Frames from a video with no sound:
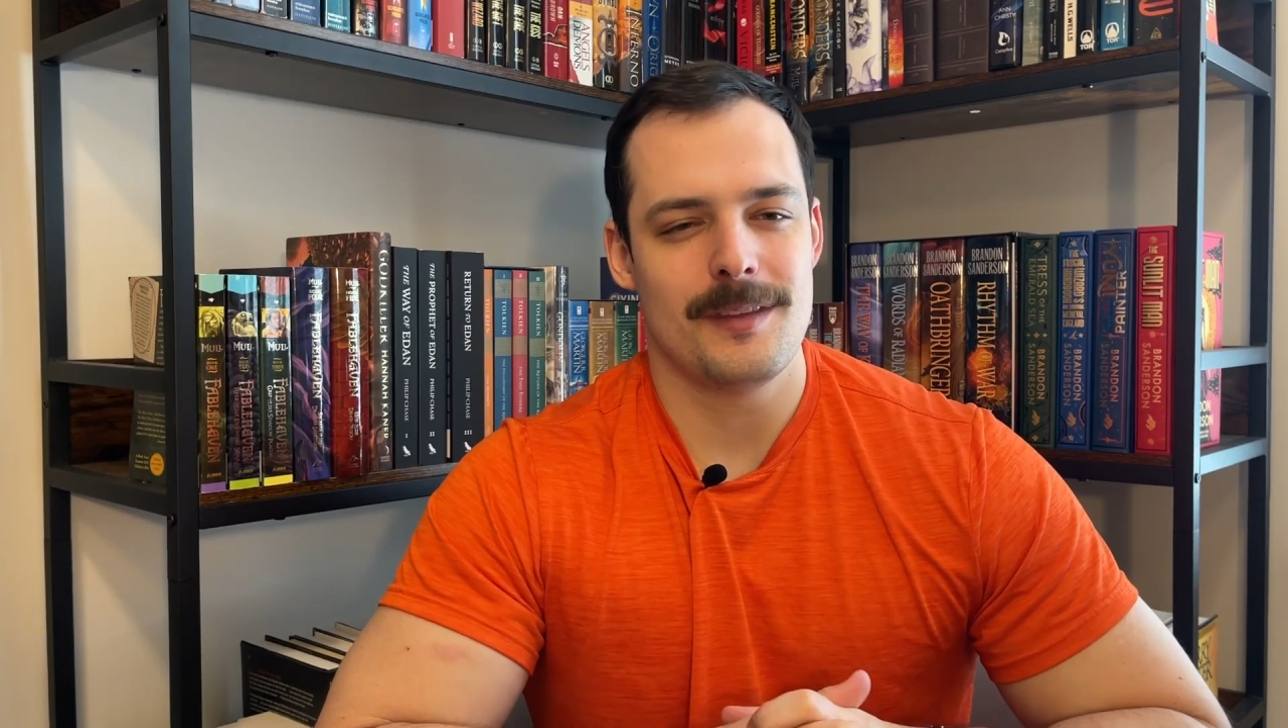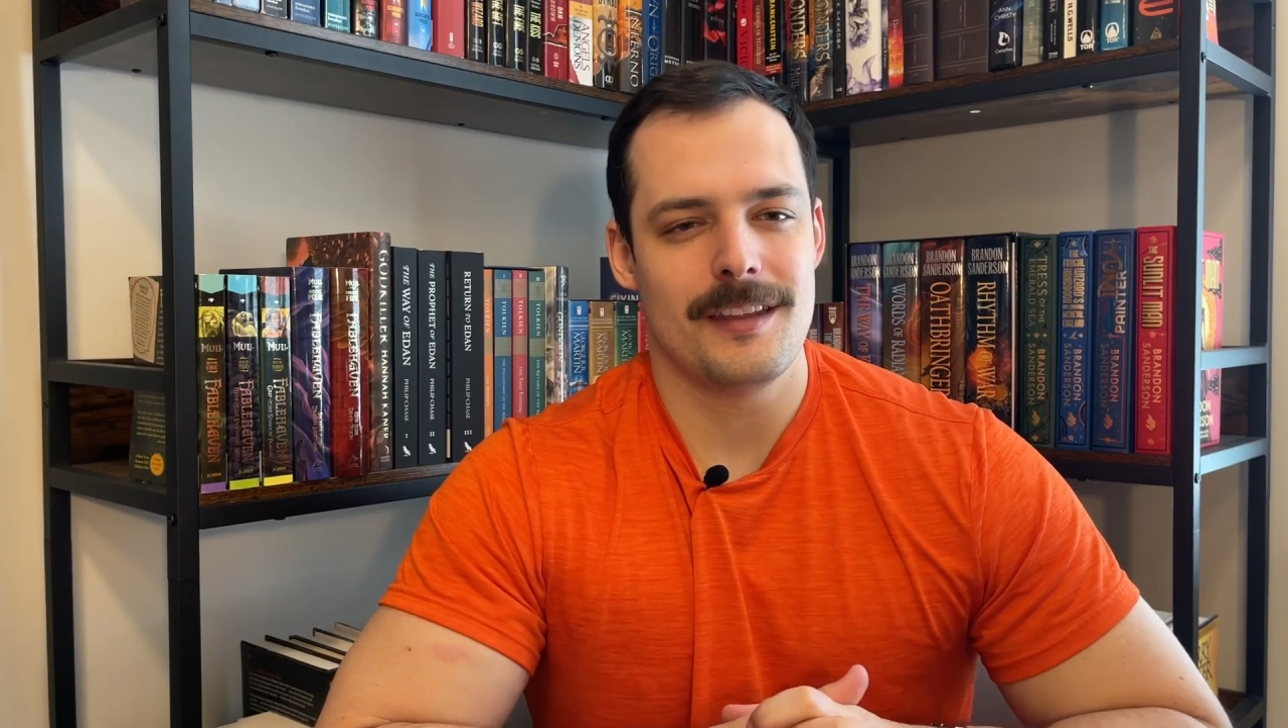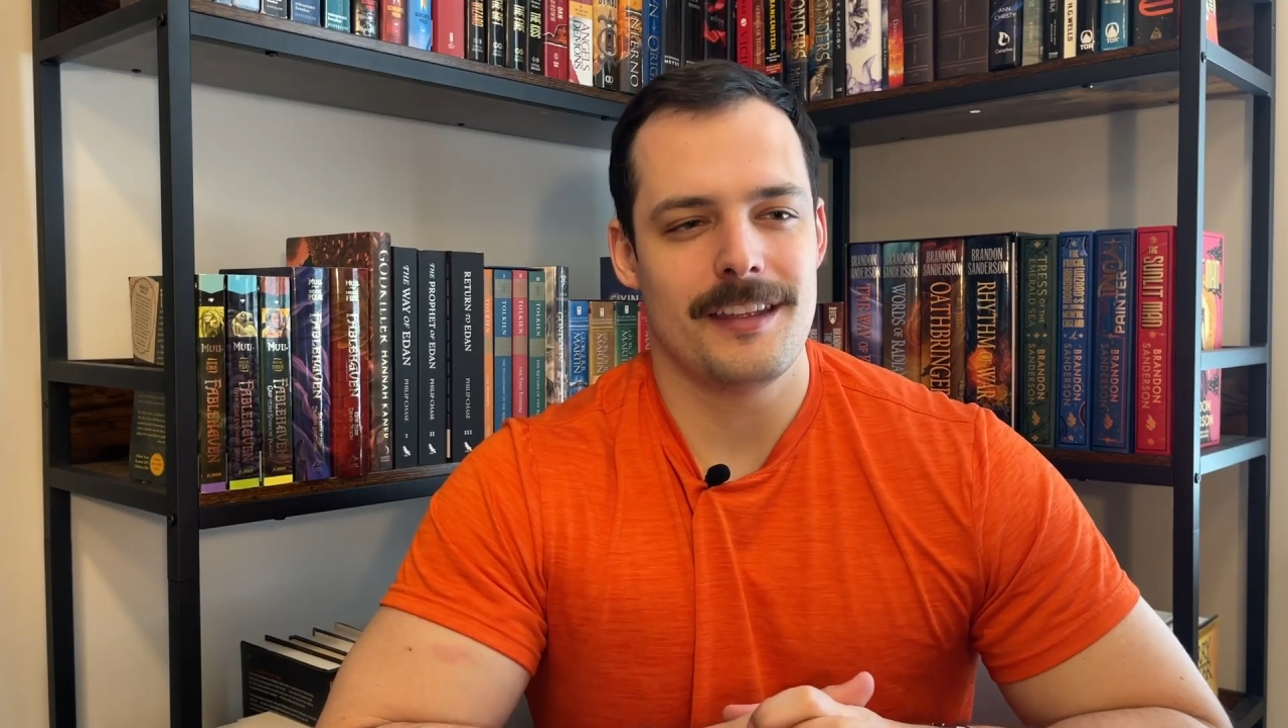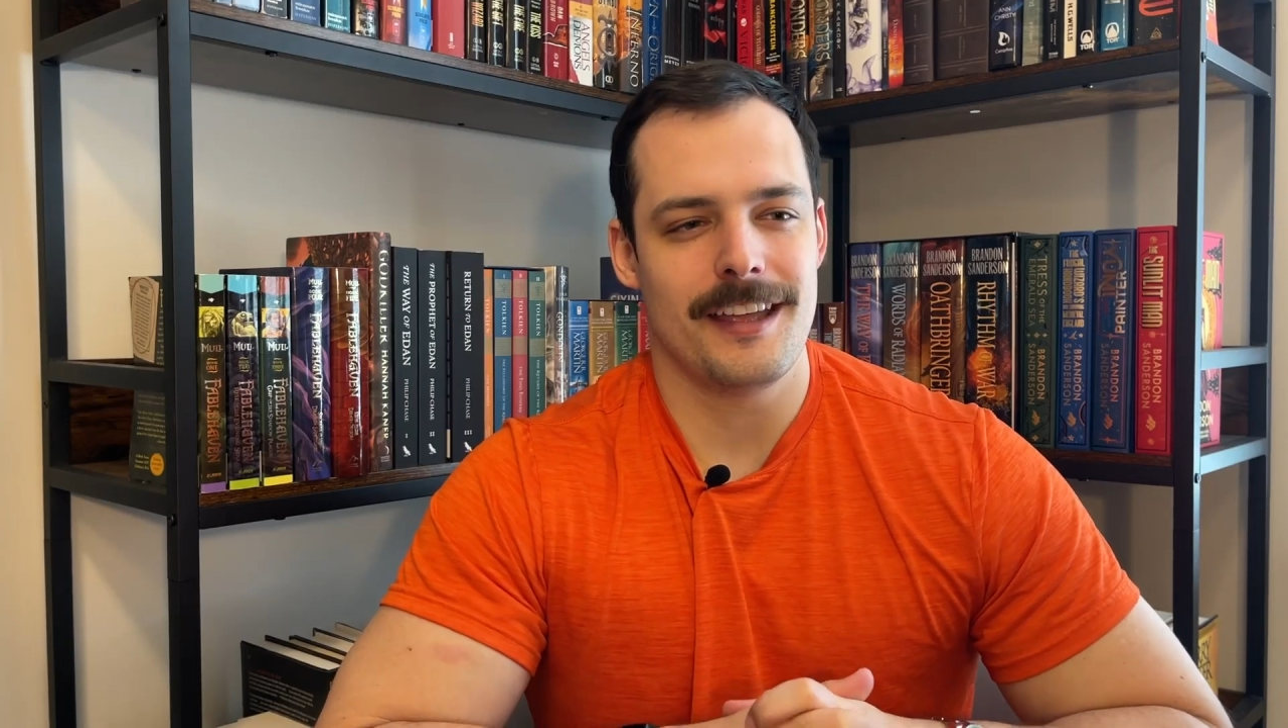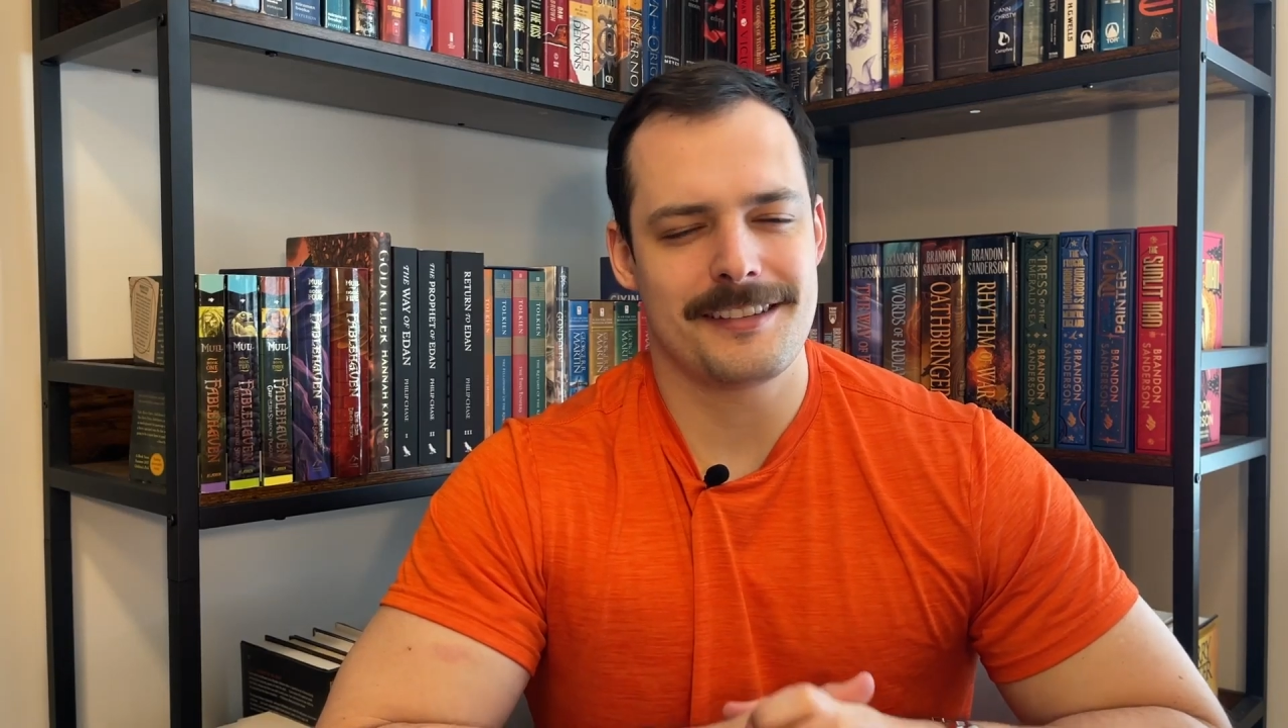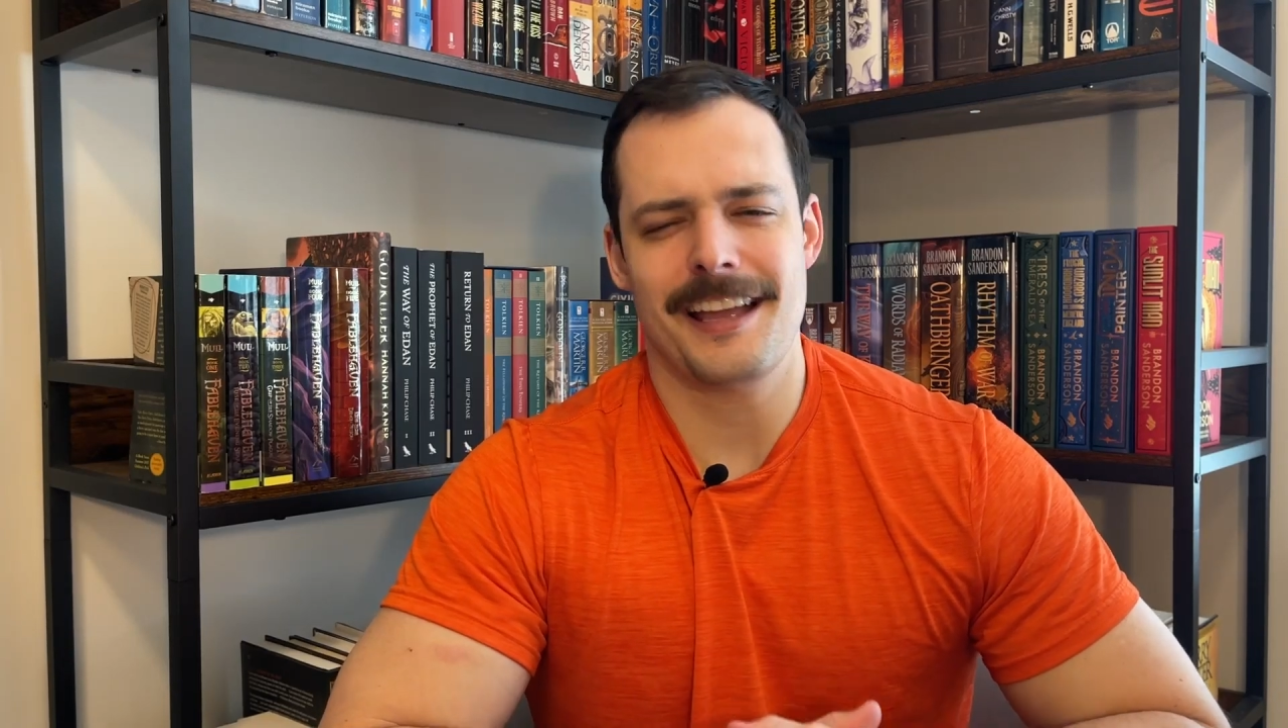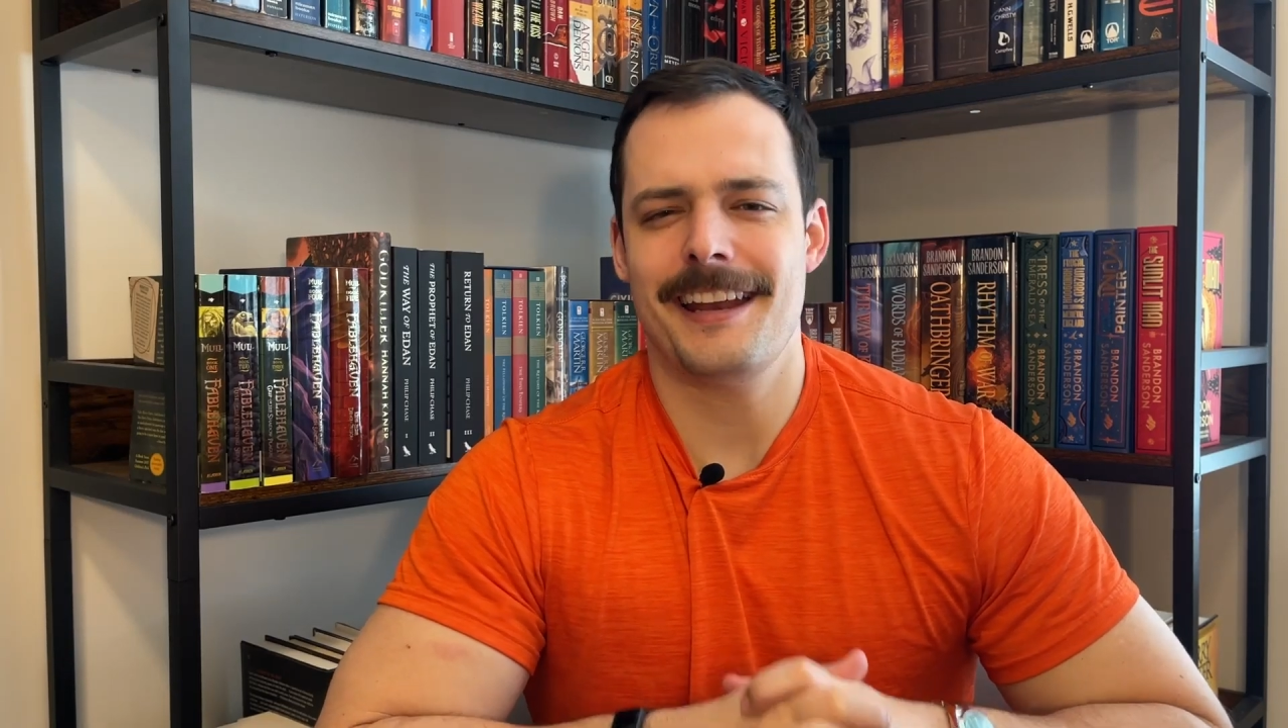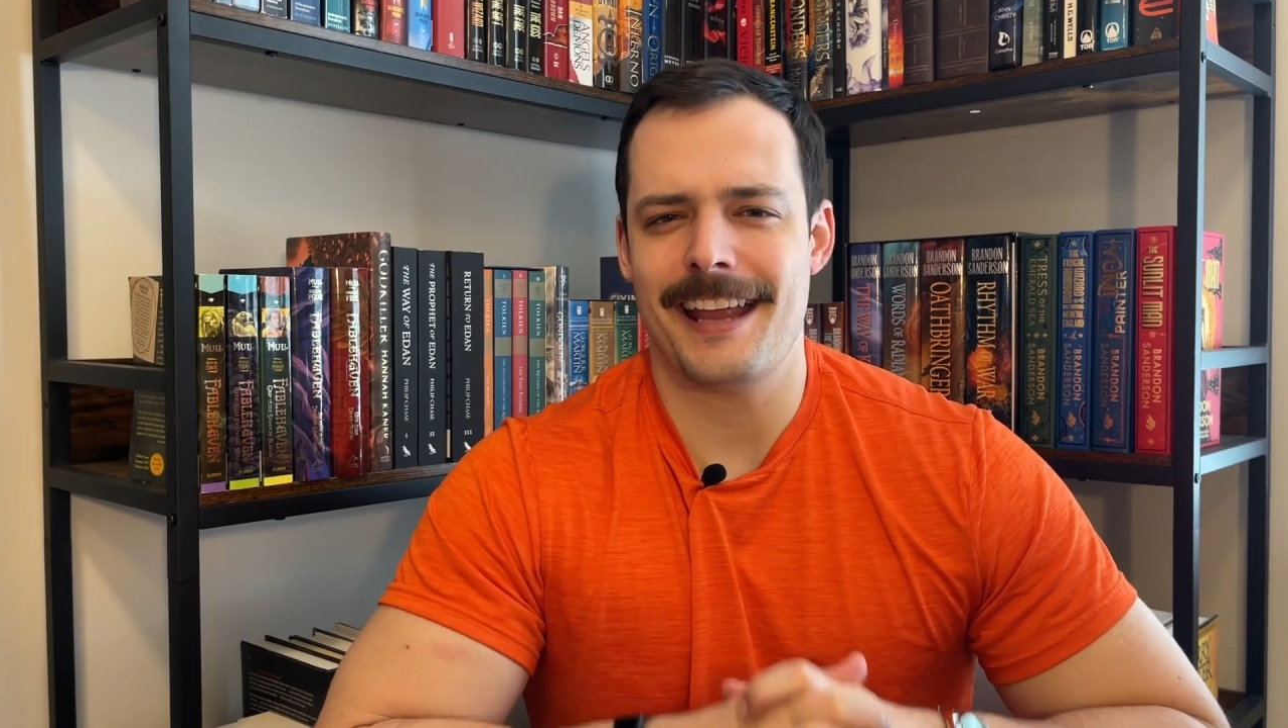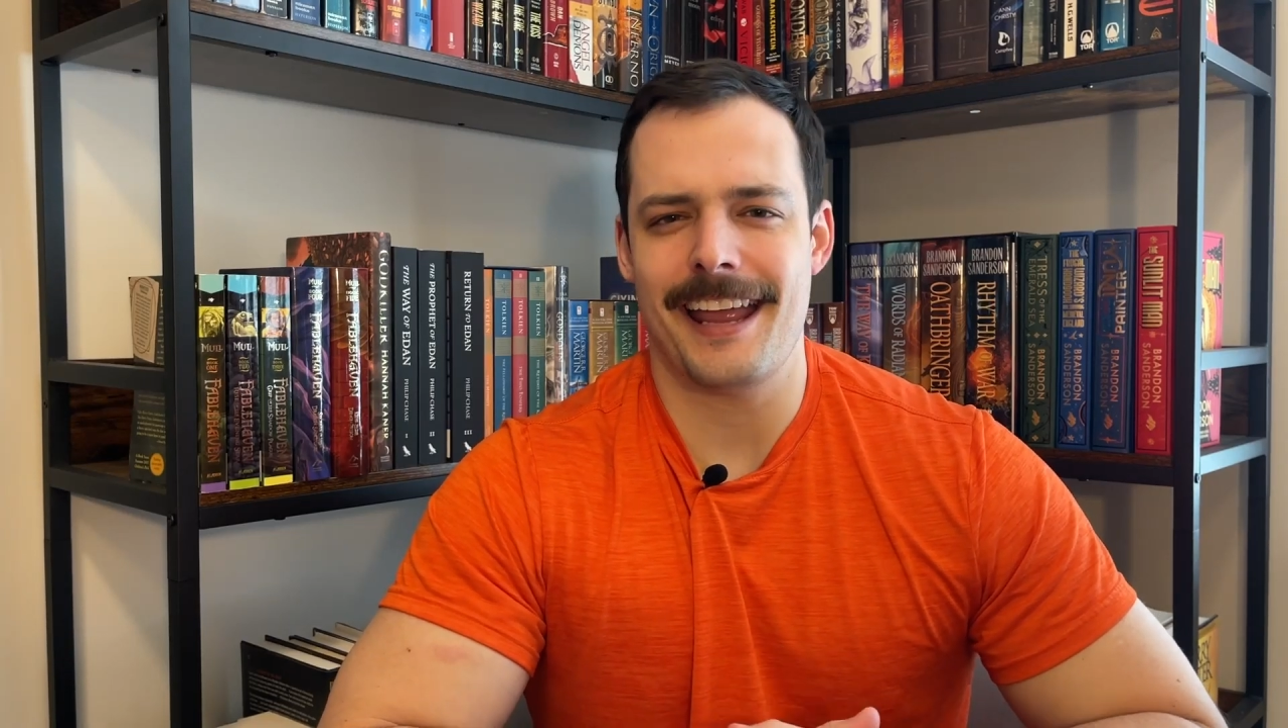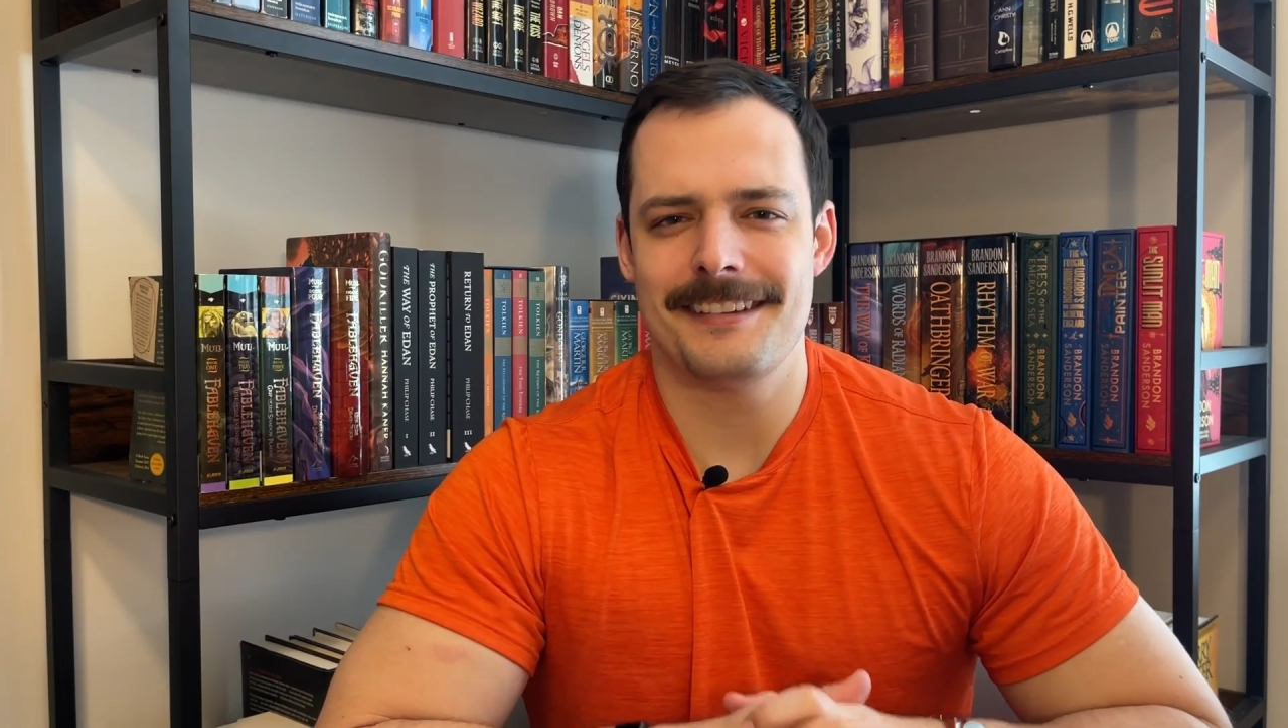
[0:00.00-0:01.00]

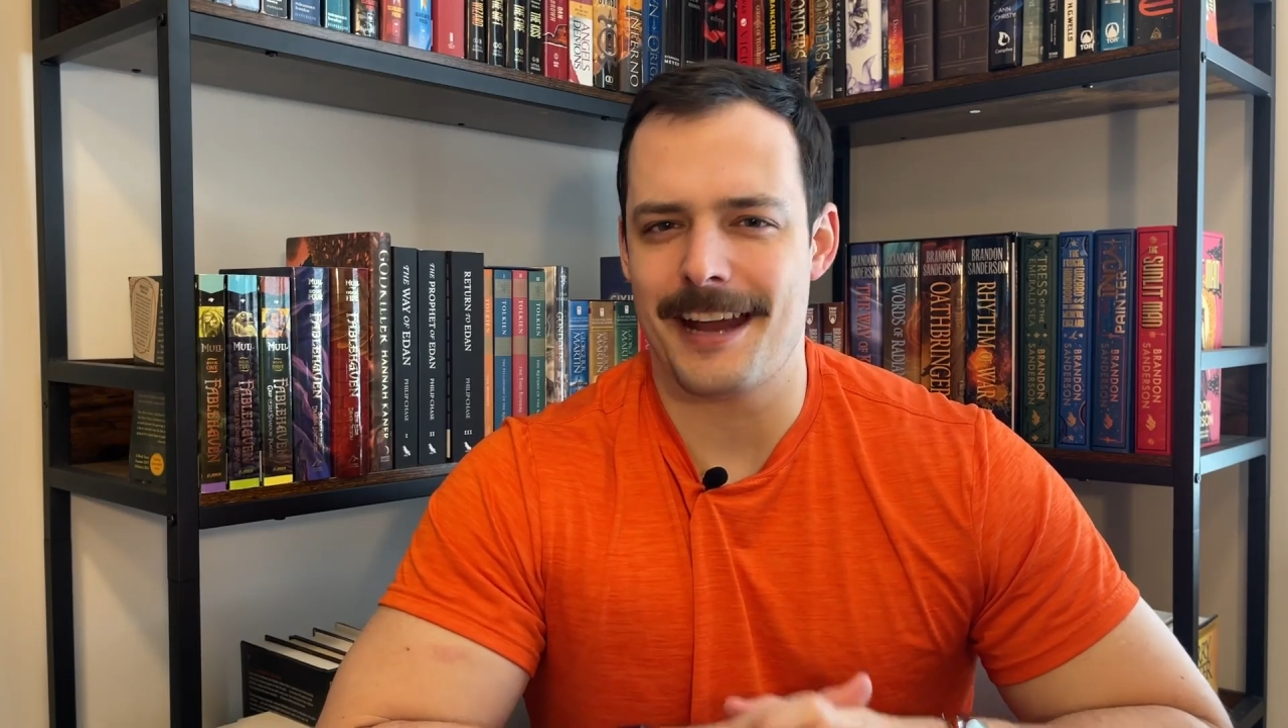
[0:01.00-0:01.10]
exciting and